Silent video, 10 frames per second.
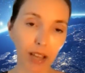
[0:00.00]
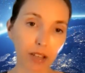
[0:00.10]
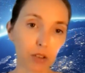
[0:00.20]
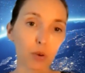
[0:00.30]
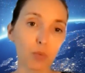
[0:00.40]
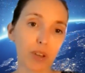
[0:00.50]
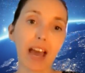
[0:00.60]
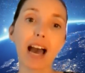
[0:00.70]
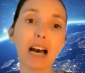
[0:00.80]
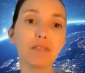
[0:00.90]
like that we
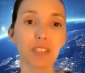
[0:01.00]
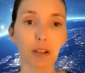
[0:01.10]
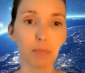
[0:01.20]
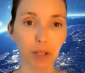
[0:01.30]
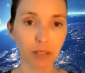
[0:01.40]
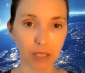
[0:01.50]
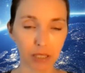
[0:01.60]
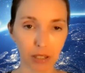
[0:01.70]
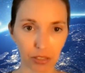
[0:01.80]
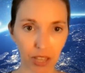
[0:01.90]
have the
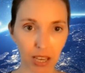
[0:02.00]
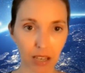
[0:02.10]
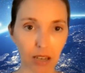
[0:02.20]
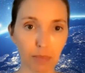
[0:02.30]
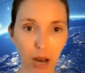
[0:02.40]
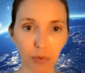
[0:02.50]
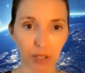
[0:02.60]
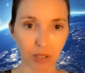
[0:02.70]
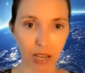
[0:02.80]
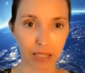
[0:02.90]
ability to think about
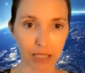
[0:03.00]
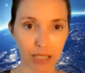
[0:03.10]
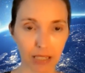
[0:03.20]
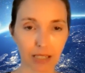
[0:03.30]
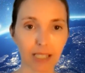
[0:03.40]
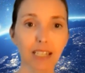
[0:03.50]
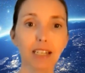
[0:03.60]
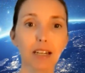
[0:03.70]
these ideas.